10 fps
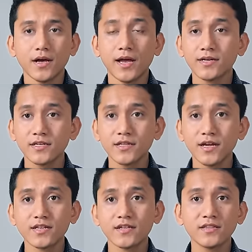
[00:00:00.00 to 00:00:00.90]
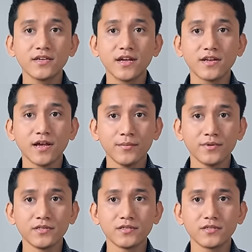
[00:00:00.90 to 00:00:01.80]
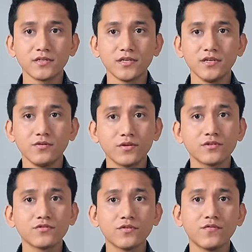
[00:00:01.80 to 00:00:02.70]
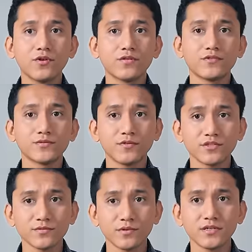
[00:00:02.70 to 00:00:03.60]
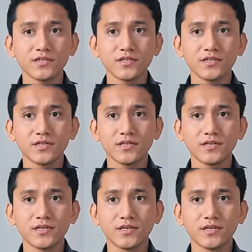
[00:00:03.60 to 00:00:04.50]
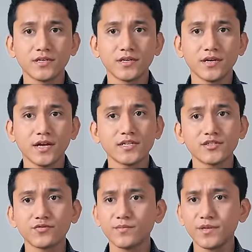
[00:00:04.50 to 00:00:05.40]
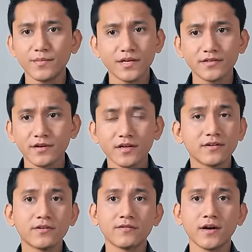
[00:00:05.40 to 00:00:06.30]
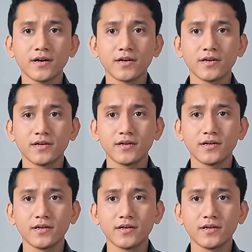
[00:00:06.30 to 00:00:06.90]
I acted like nothing had happened in order to avoid responsibility and sweep the matter under the rug.